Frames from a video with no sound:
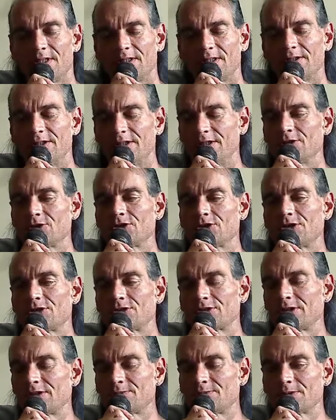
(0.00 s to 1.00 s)
The energies are
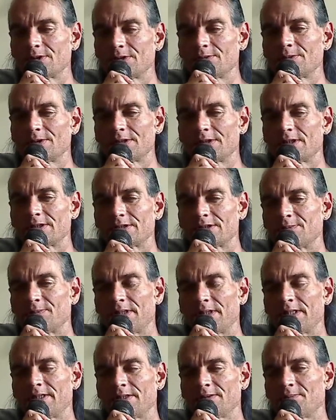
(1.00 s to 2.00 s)
getting really weird out there.
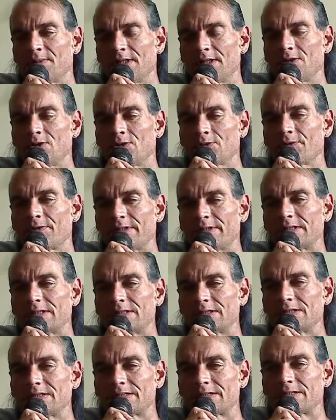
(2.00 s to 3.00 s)
My whole thing
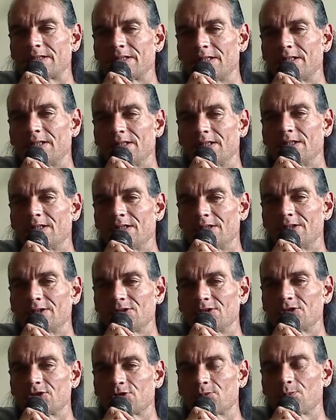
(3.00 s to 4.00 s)
is
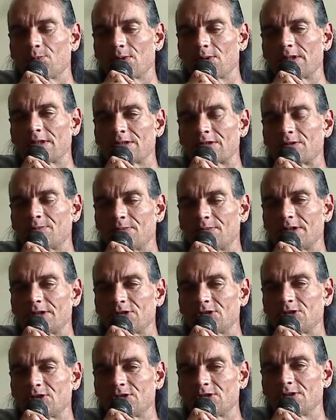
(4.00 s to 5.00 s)
to spread as
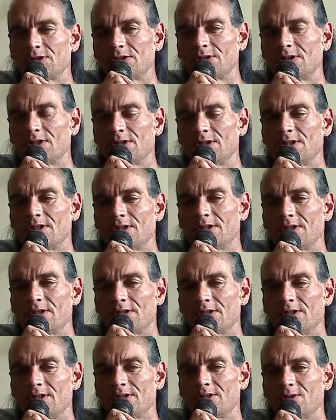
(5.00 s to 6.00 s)
much
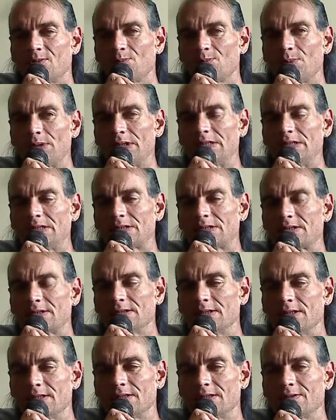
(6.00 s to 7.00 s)
peace,
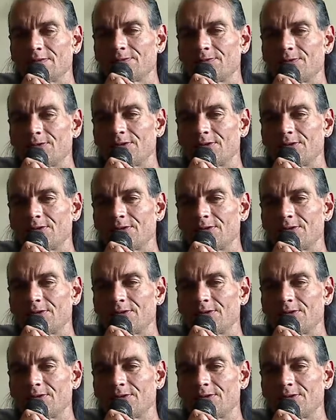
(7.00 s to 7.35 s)
love